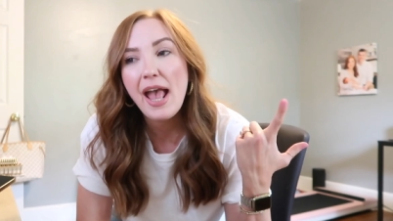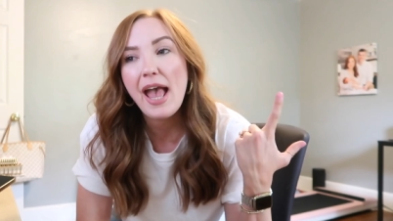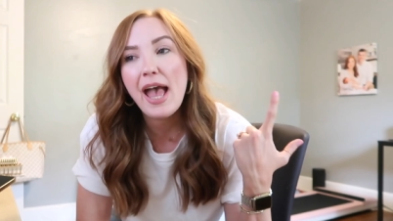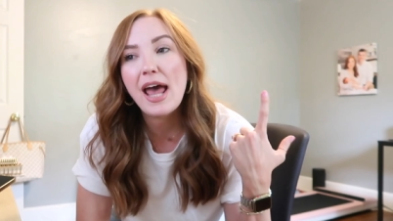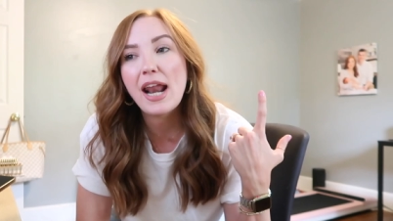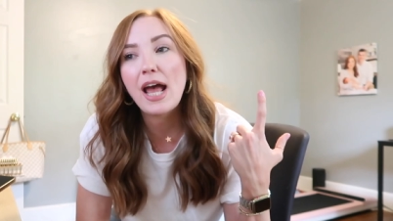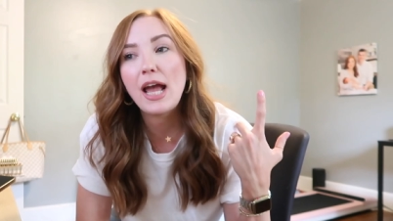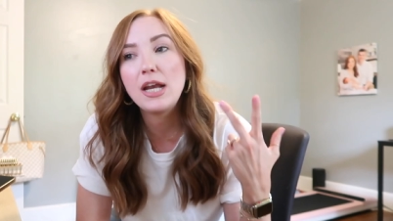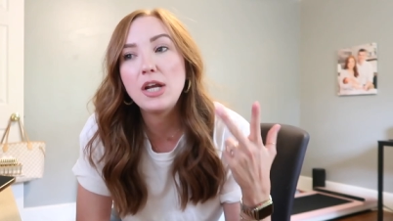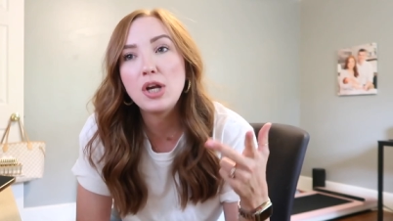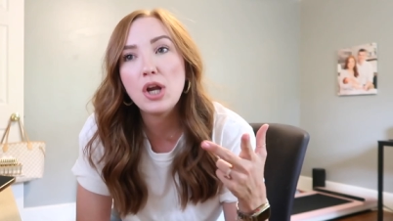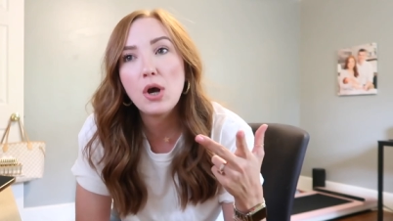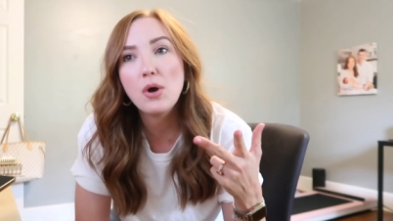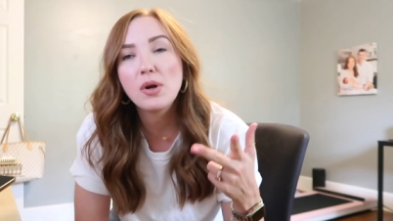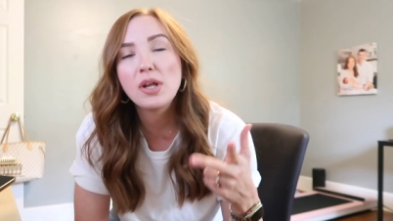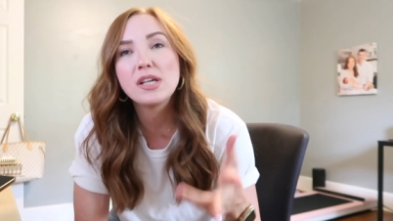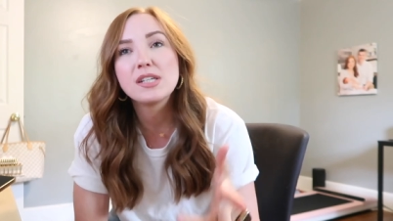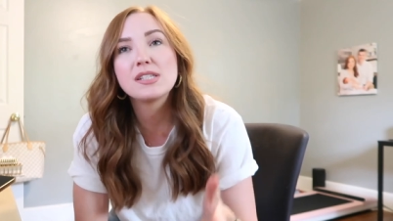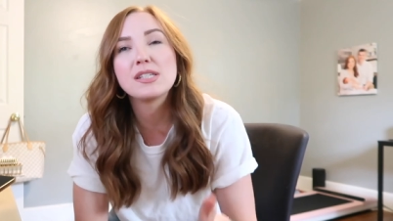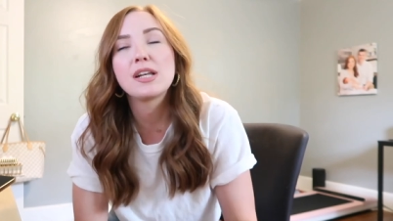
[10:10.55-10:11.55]
and I
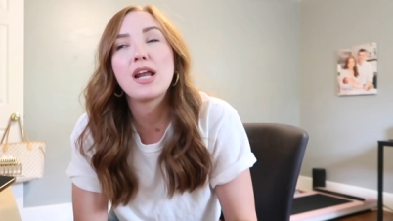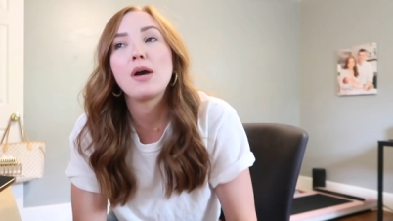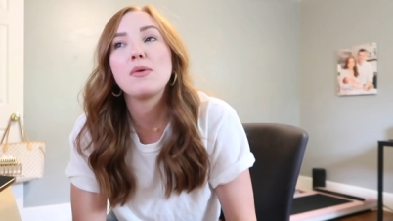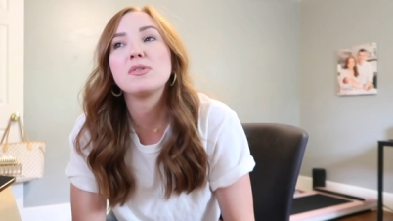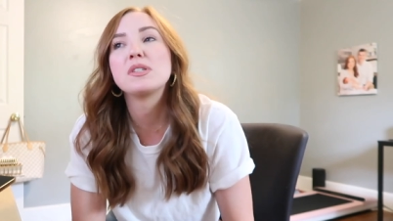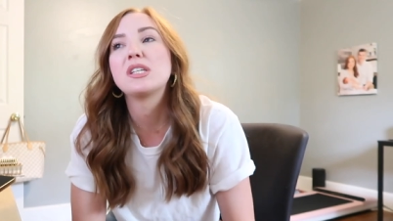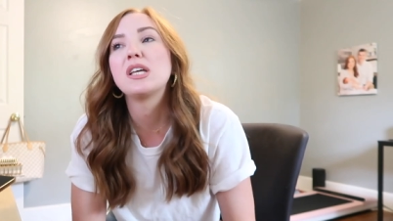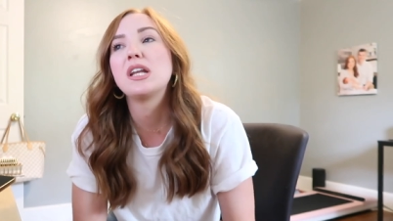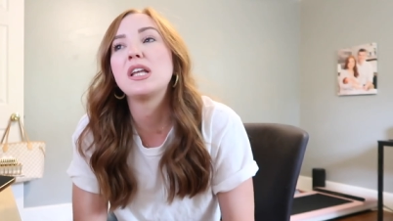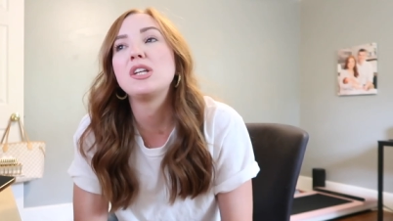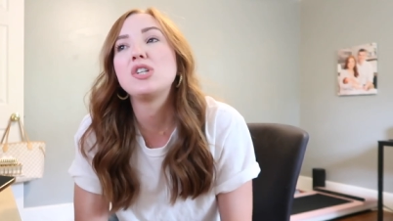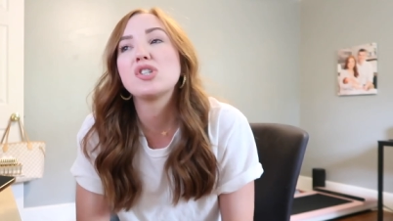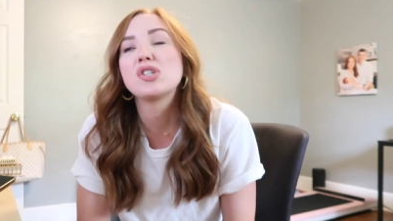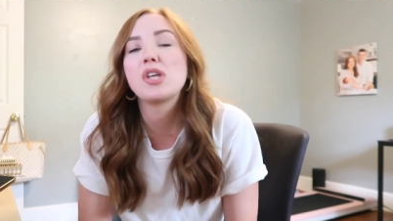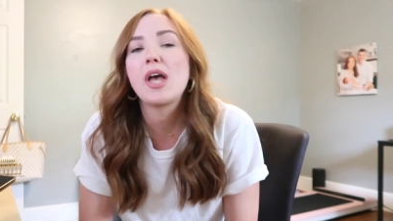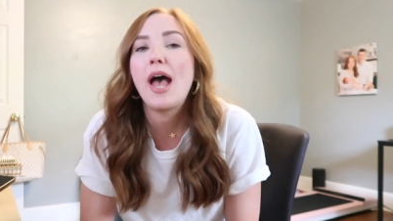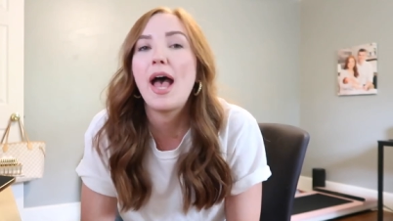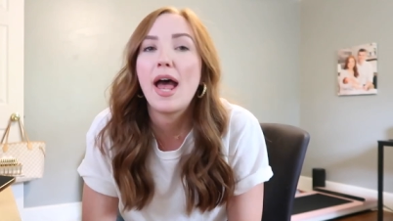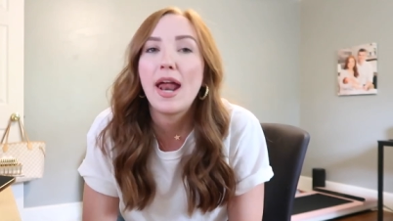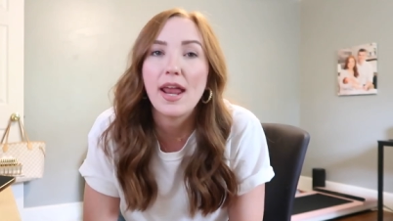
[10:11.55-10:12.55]
noticed that I was getting just
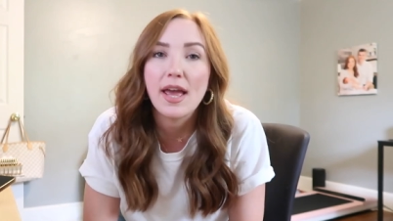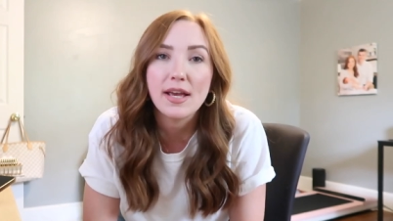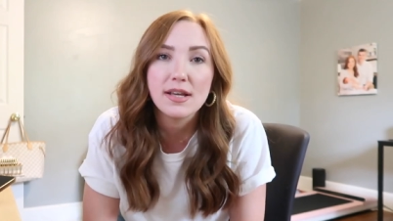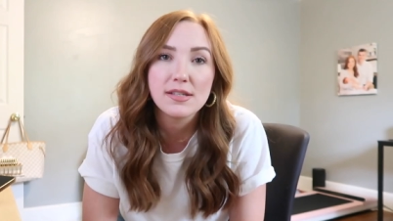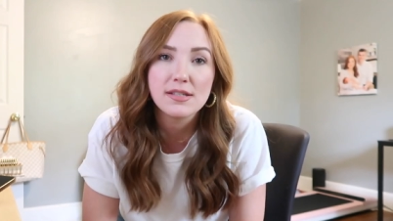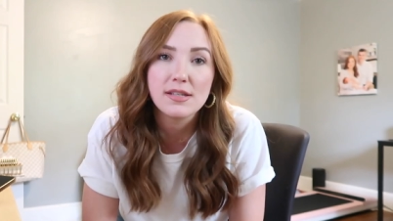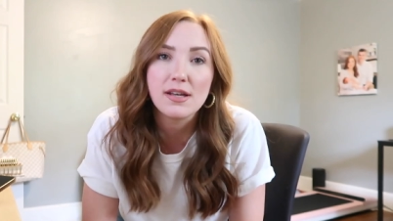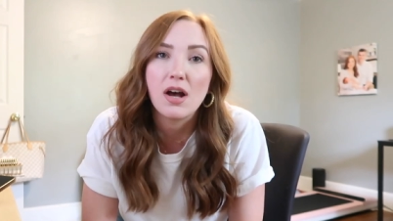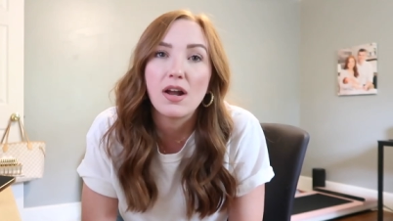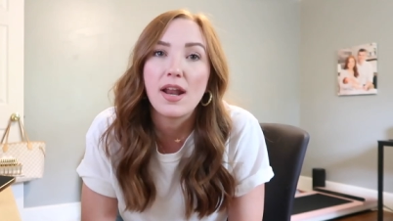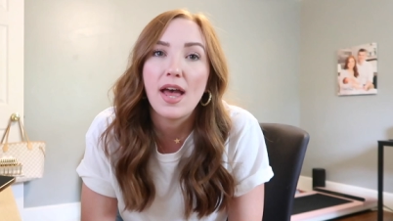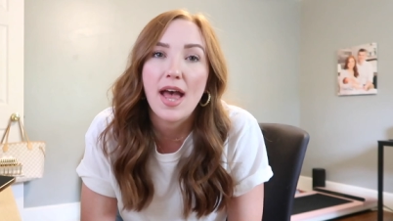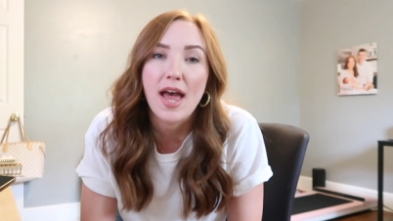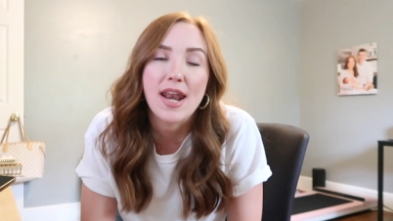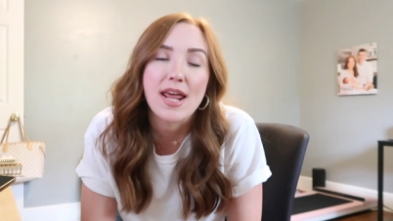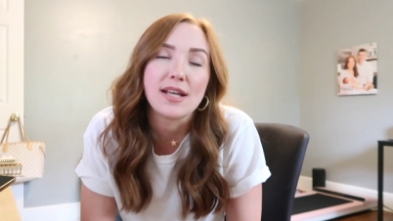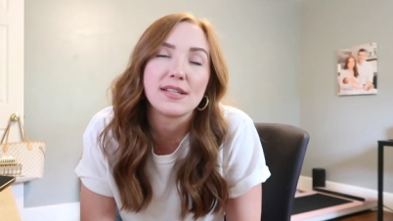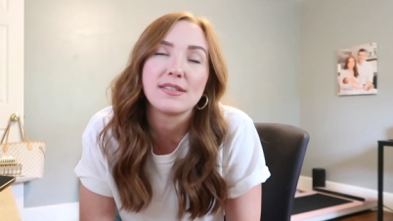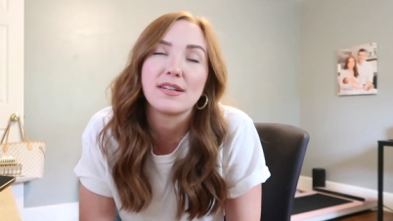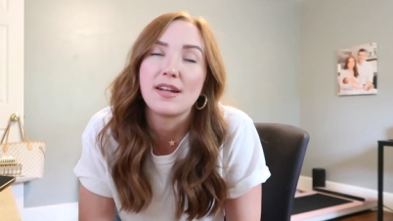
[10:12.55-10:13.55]
headaches on
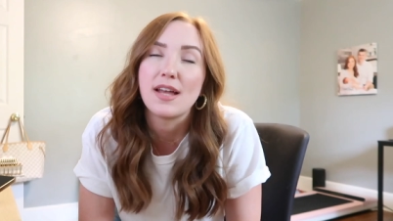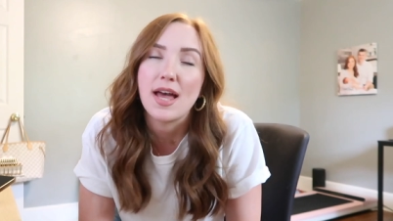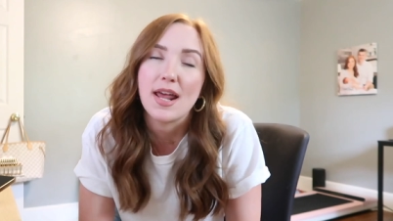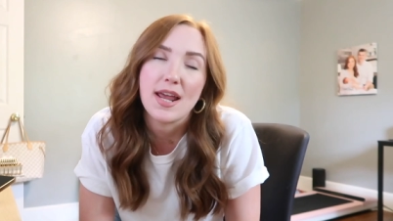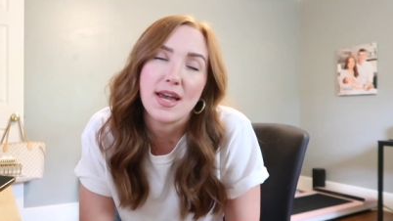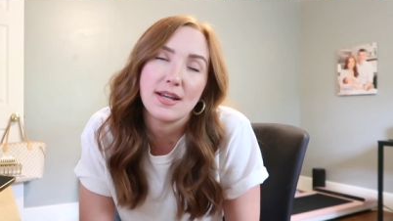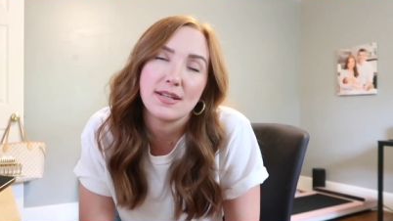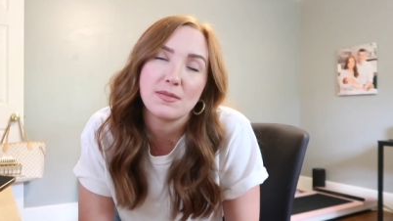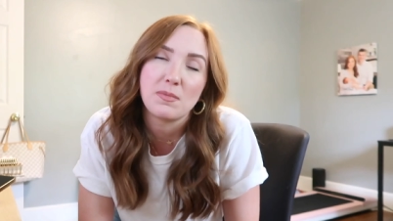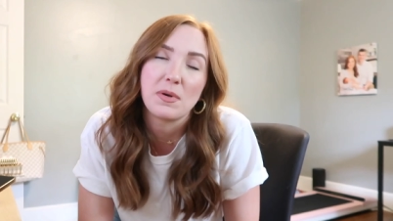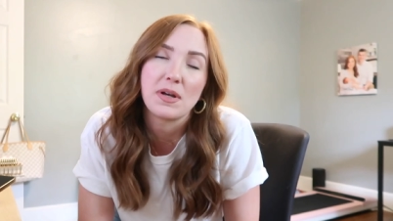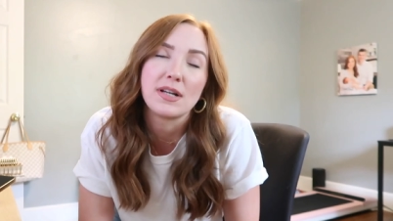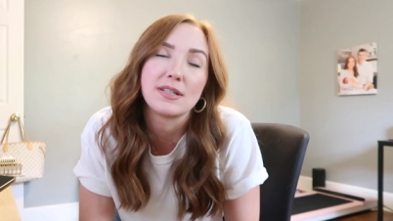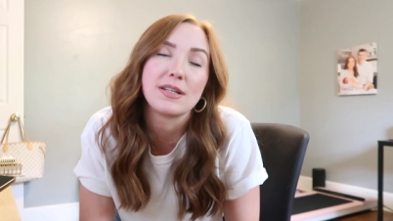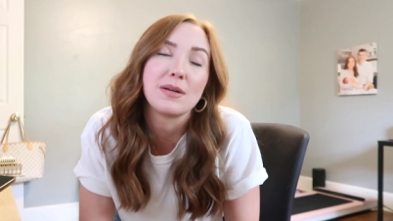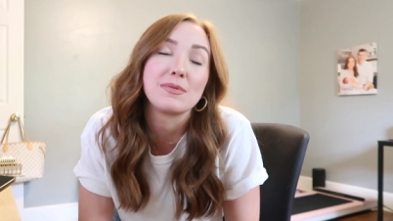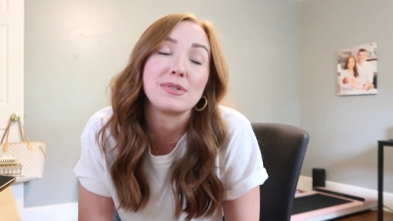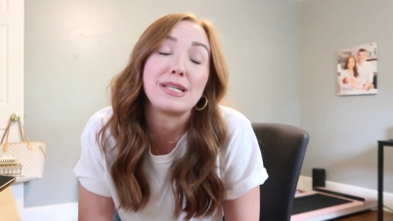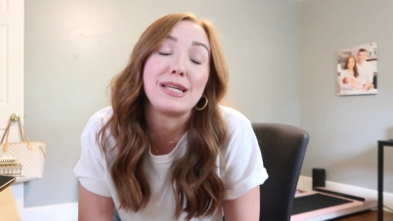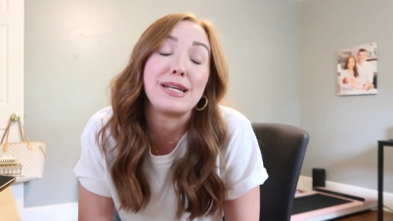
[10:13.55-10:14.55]
headaches on headaches because
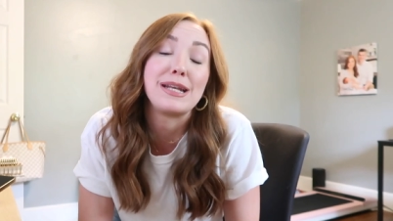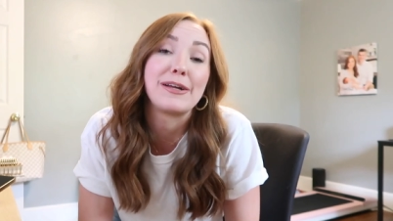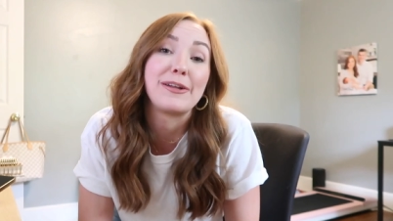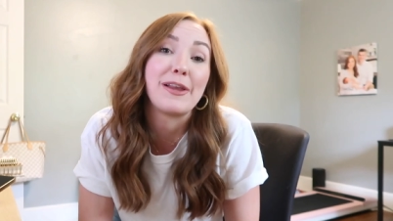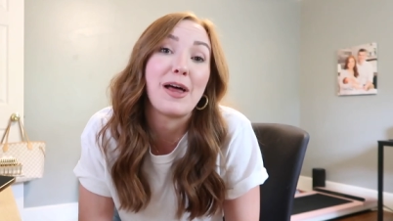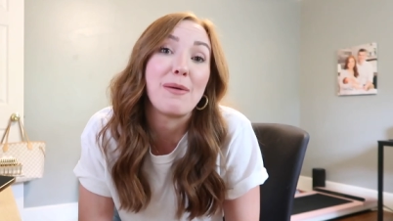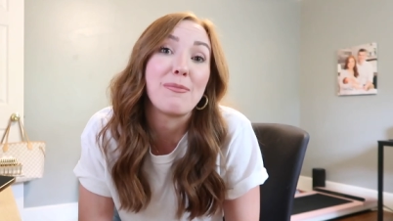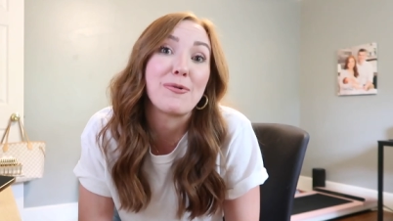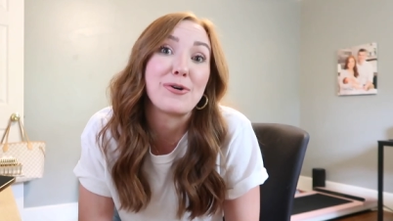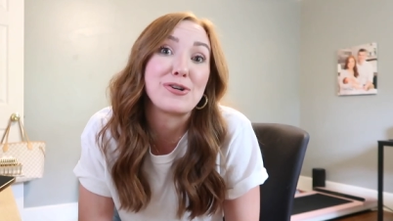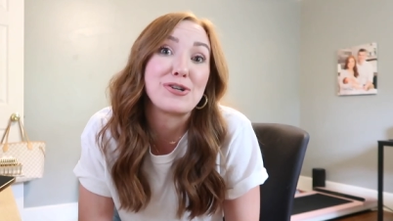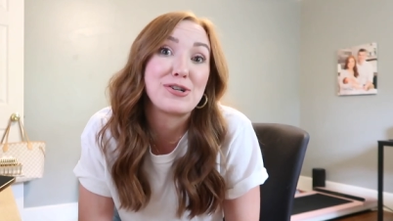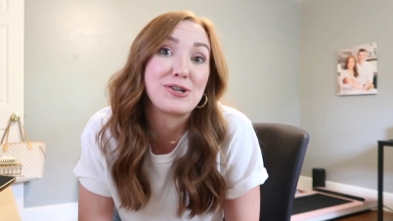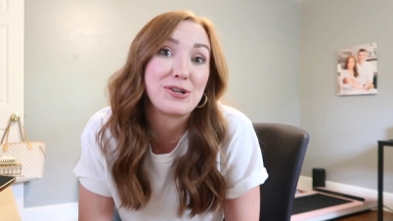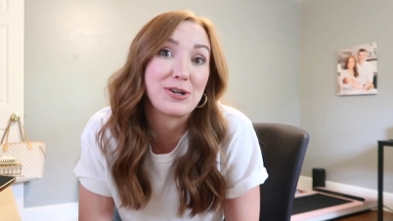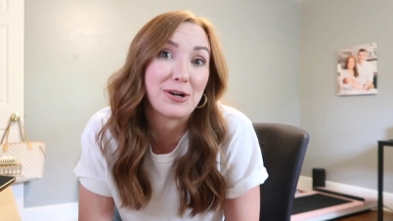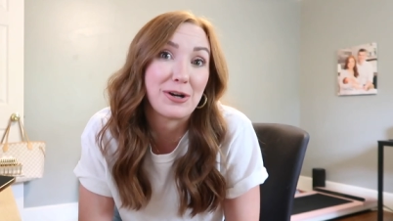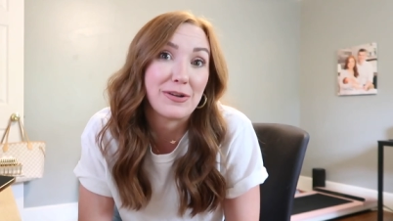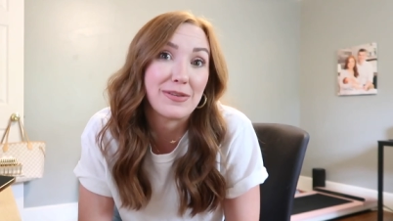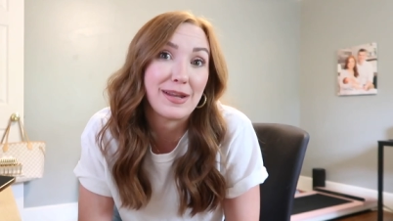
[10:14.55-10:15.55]
I was eating a lot more
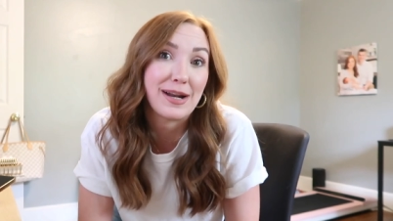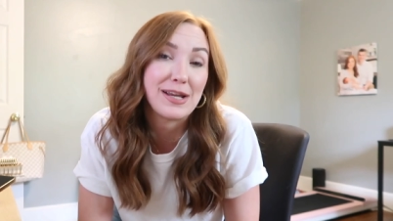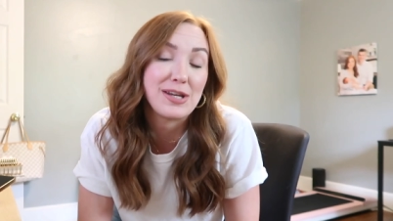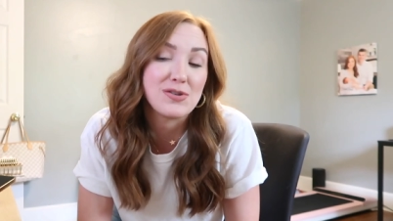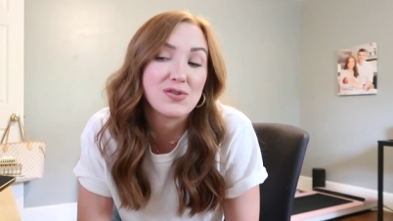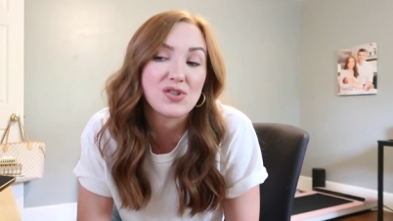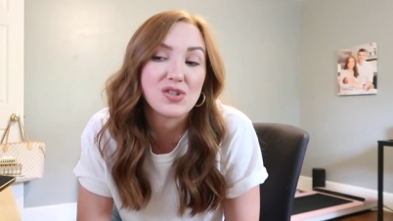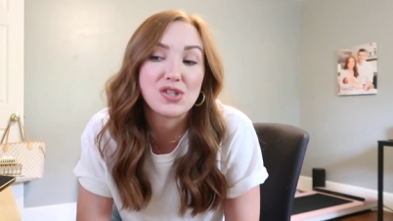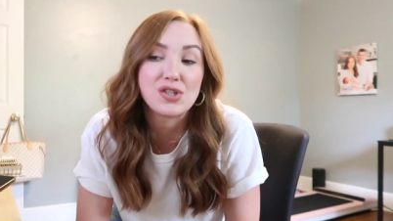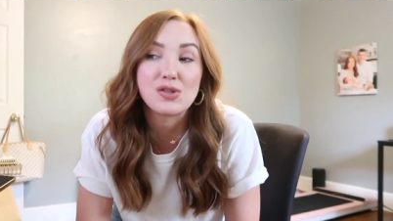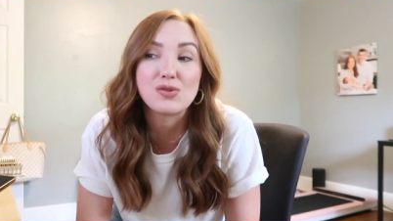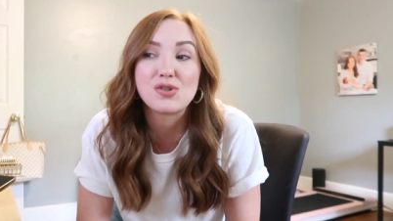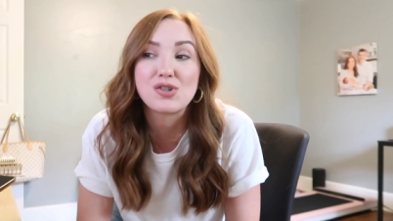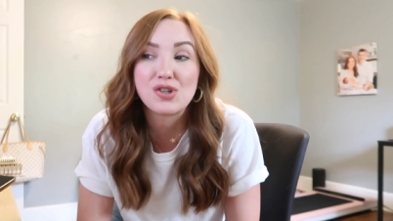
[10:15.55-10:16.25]
sugar than I usually do.